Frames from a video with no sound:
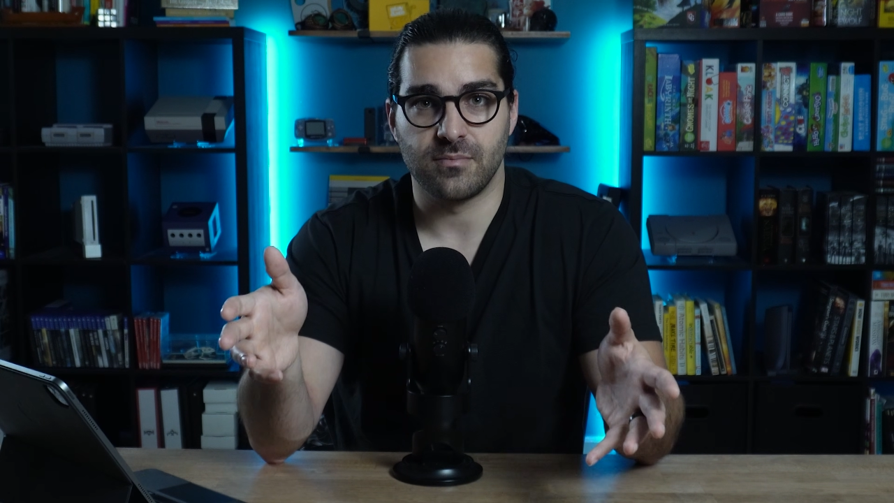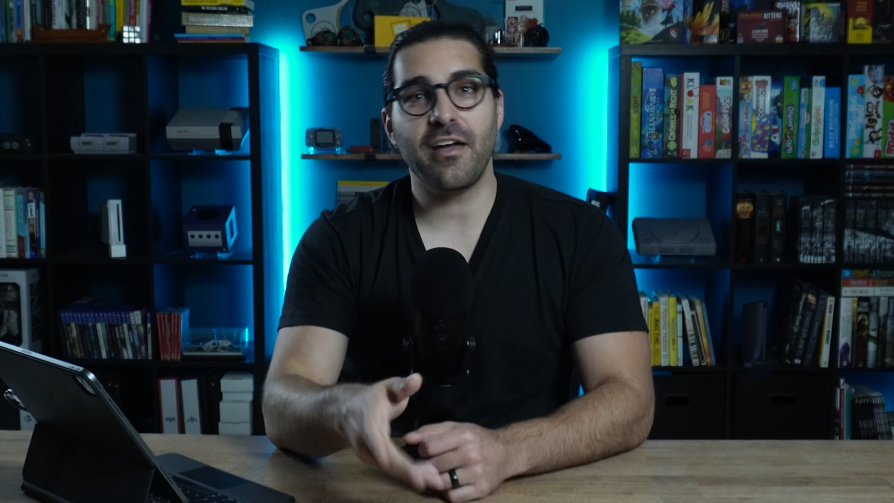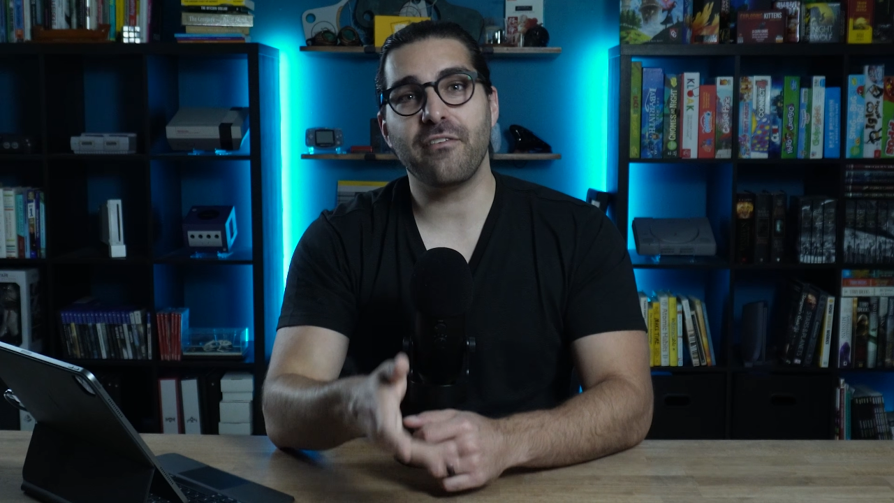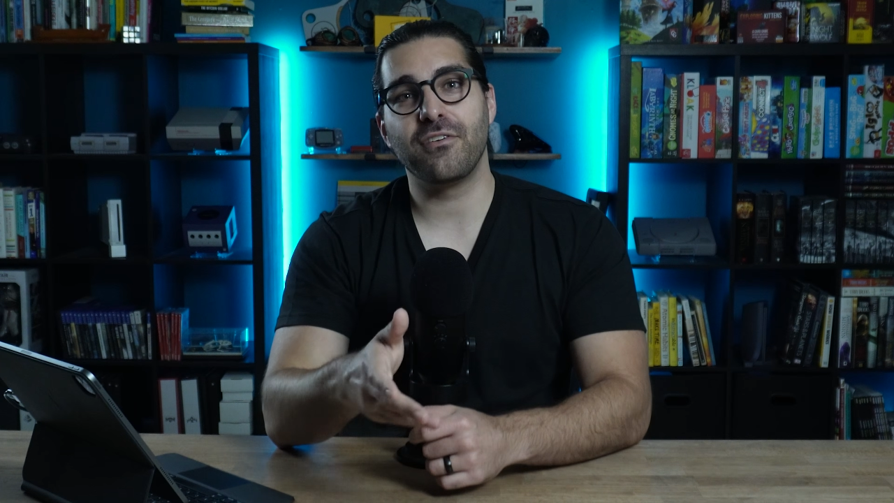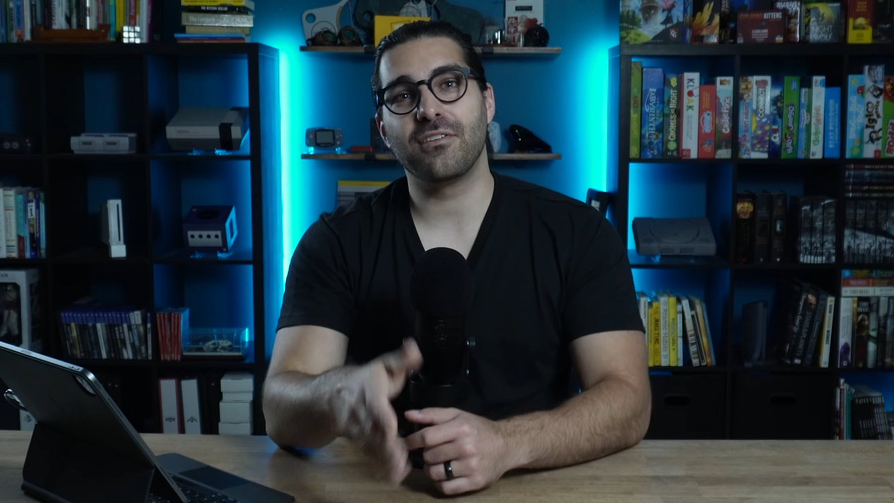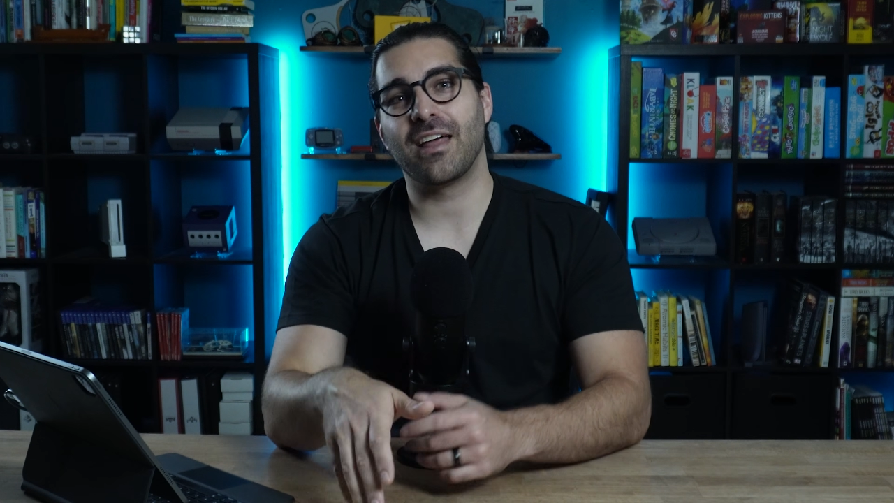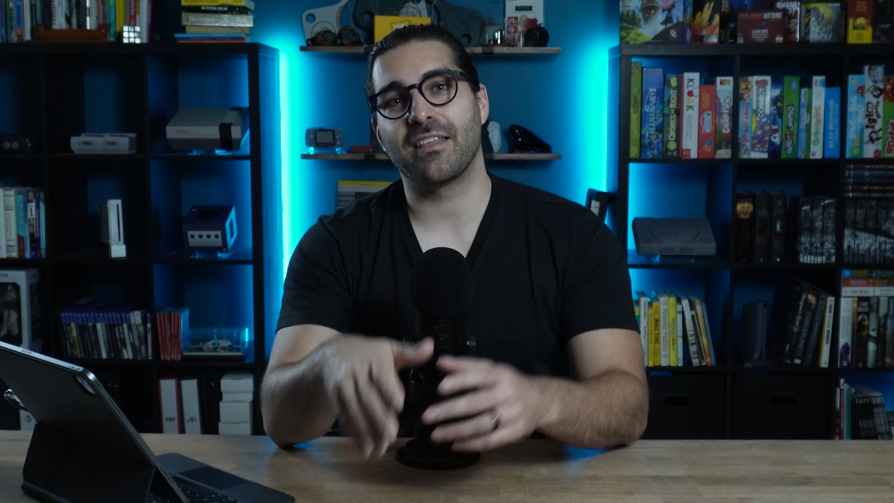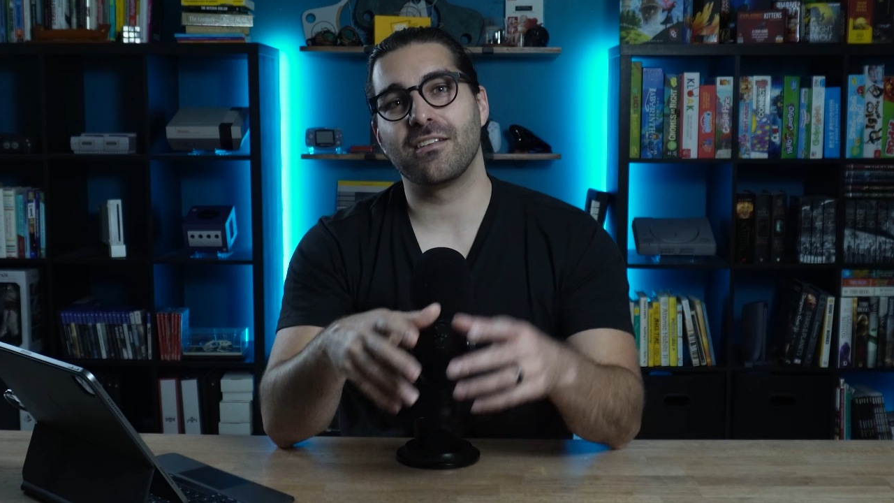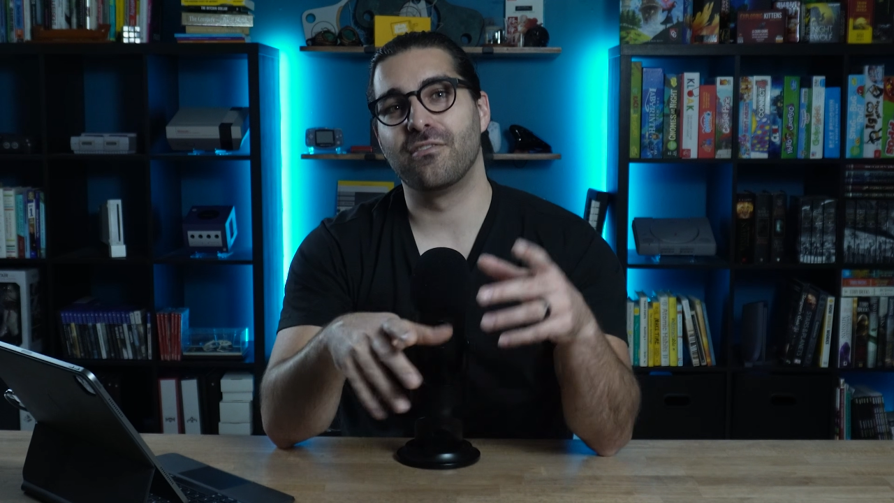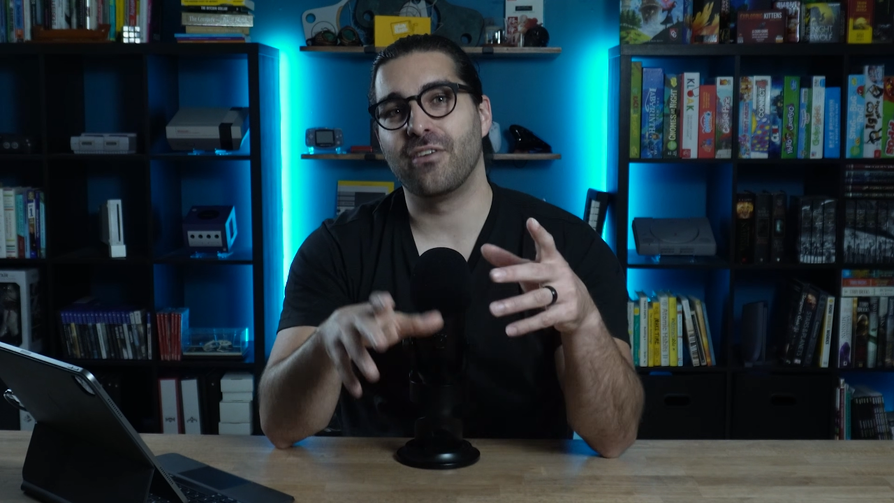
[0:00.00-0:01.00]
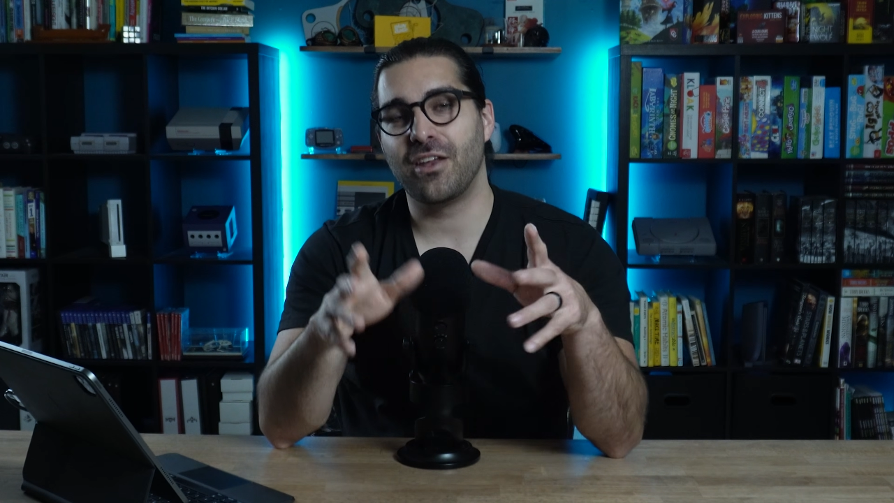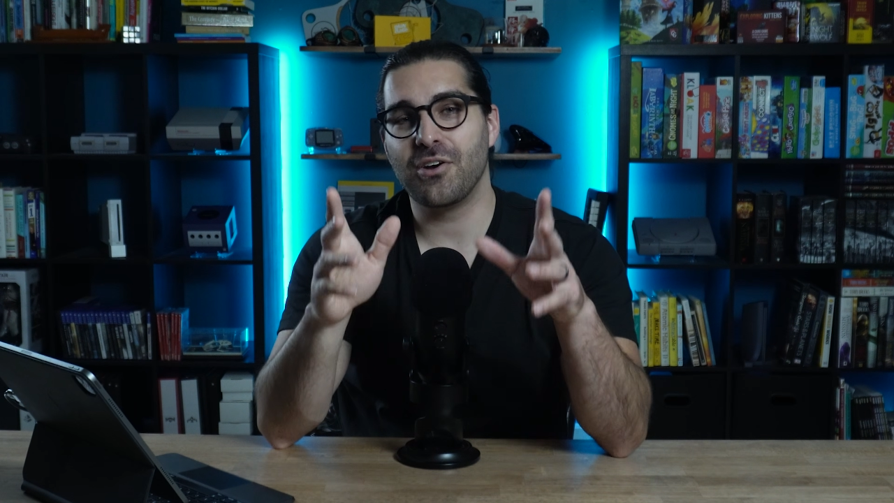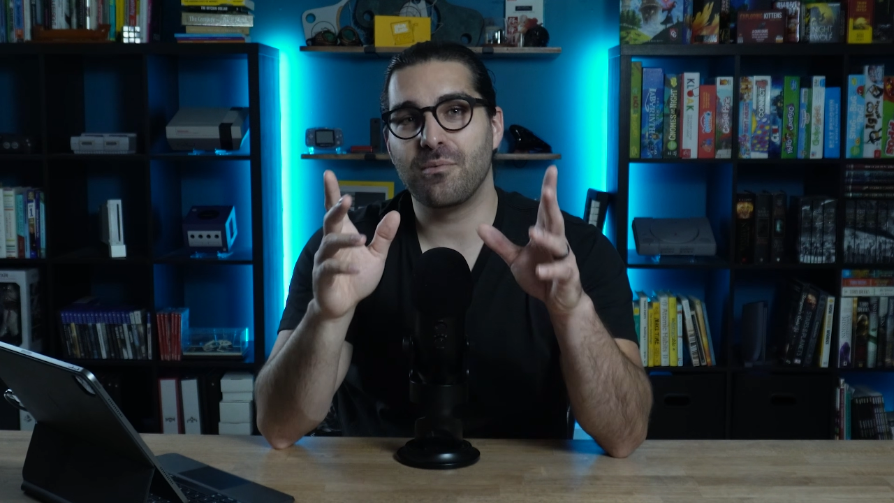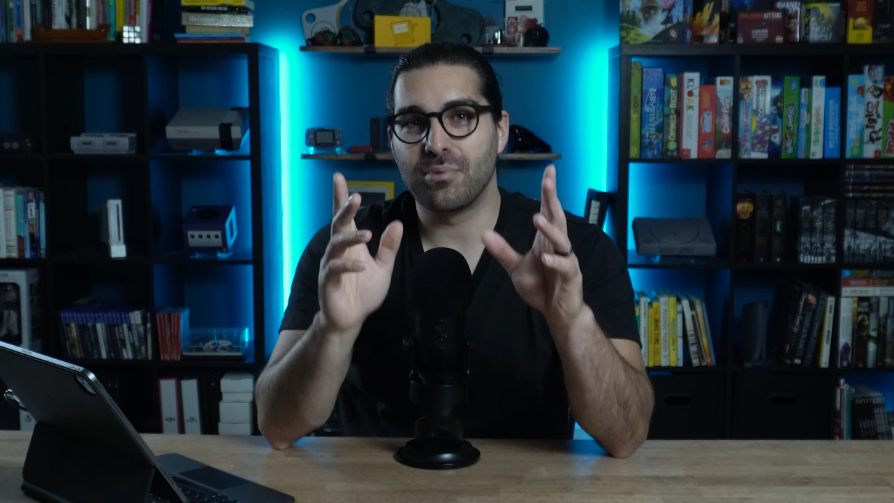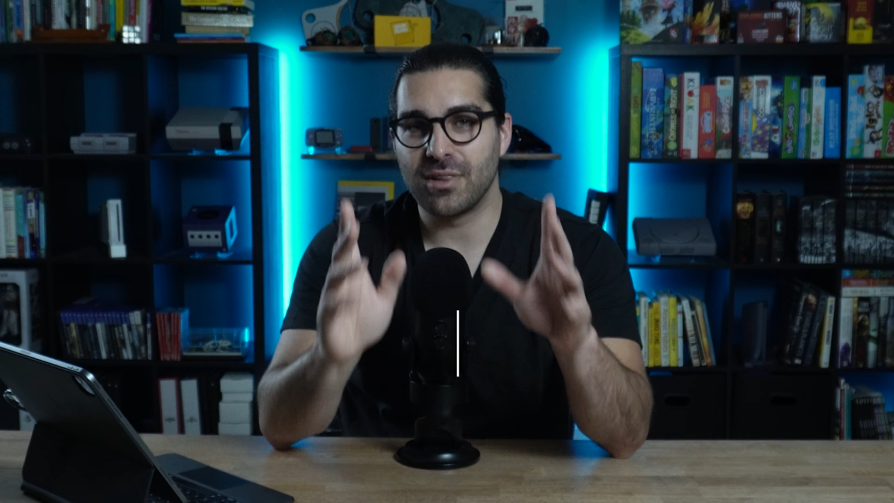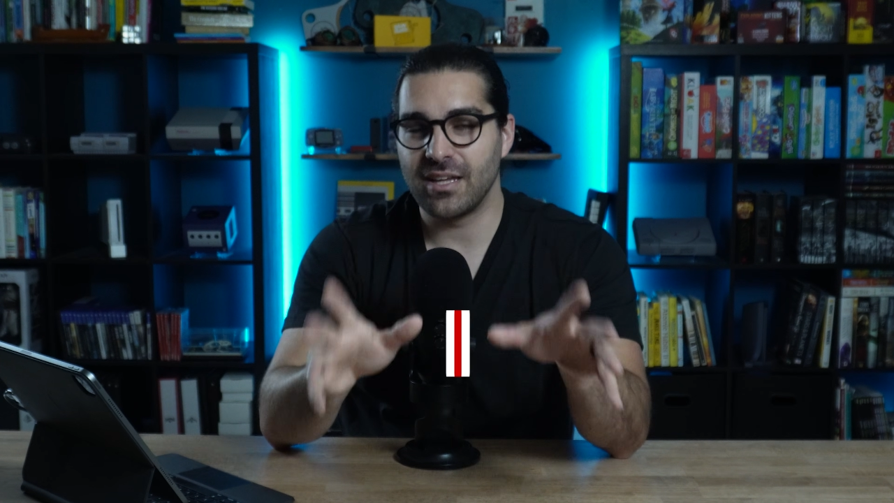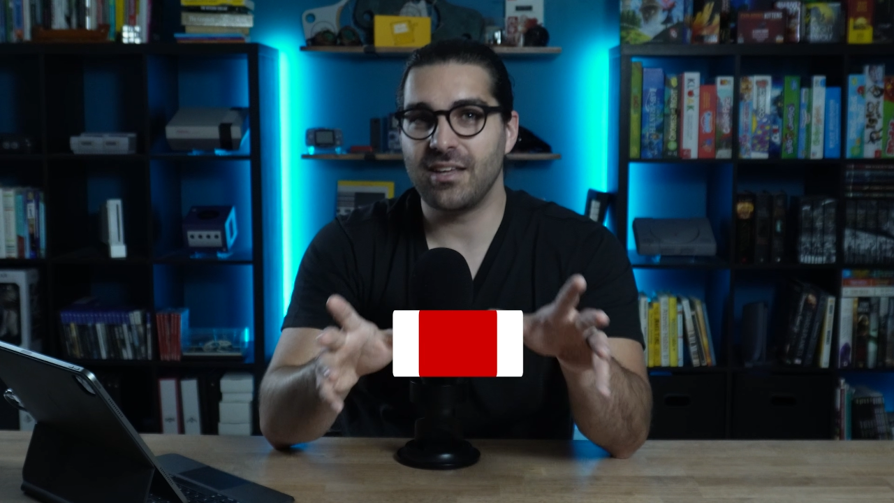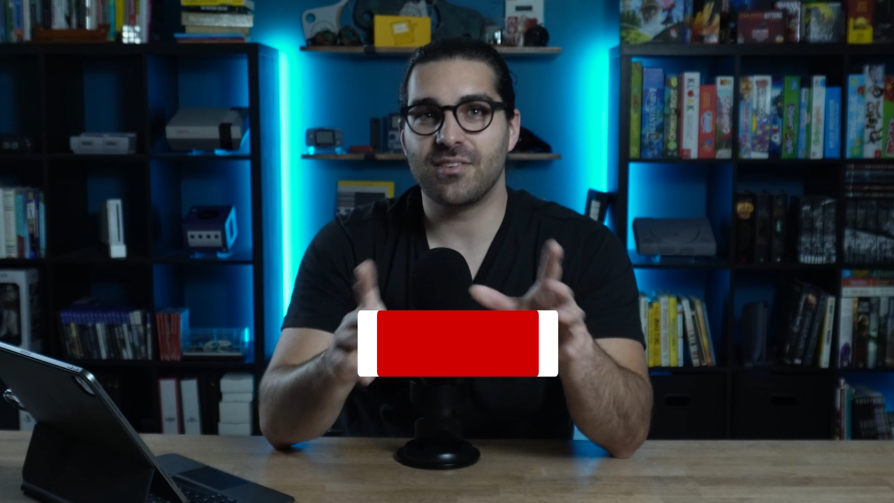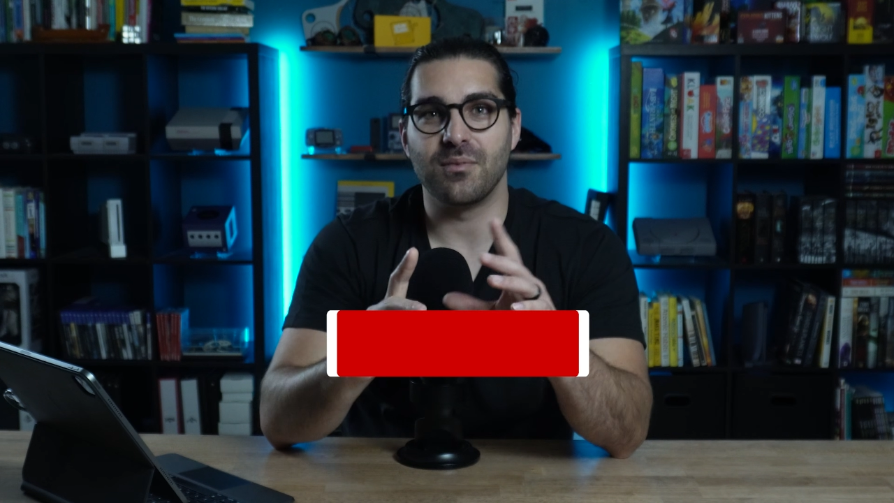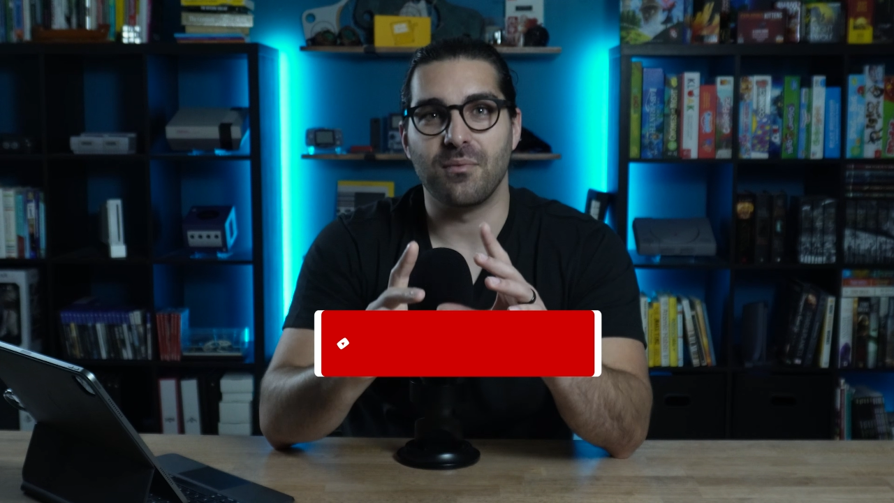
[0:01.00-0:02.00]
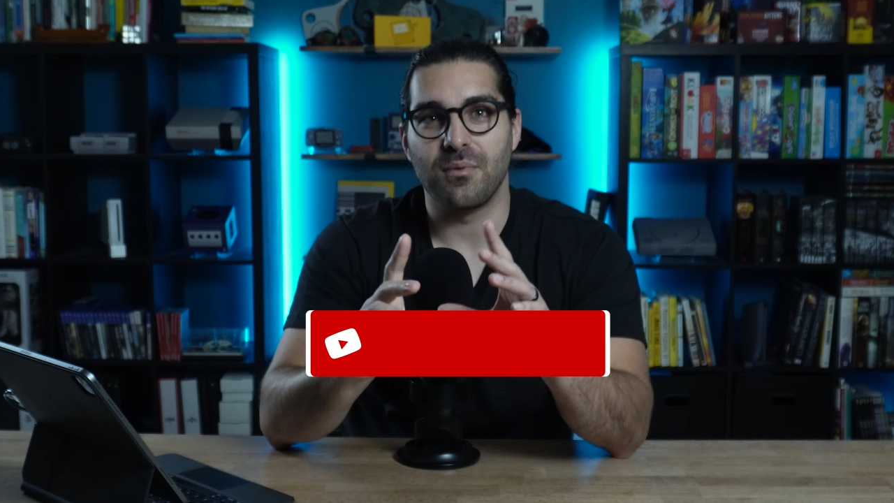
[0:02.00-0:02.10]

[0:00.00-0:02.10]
If you like this video, please